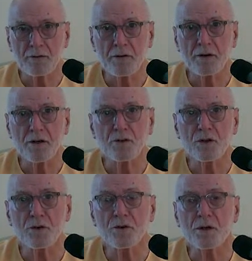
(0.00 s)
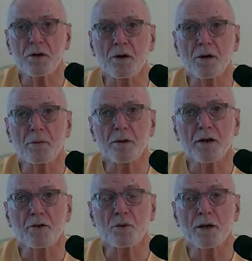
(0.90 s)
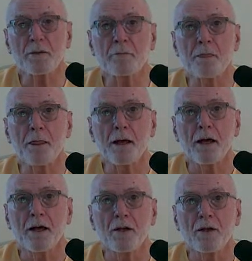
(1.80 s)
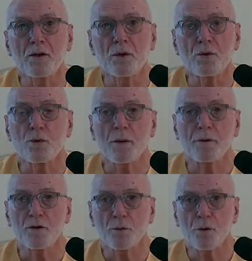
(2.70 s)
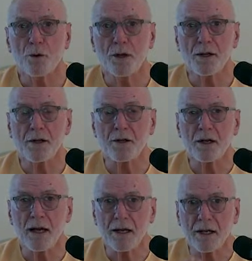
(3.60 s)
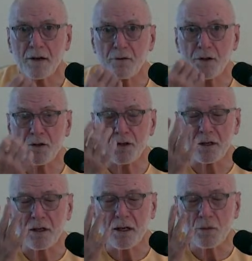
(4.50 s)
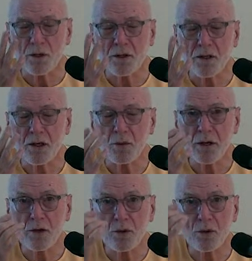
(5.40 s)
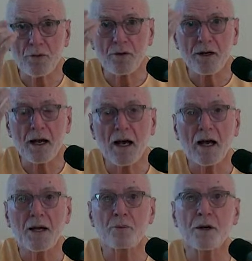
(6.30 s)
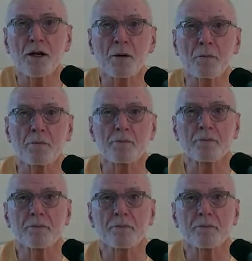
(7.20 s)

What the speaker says: various others had already passed away. So Swami Subodhananda had a vision in which he went to a very high realm.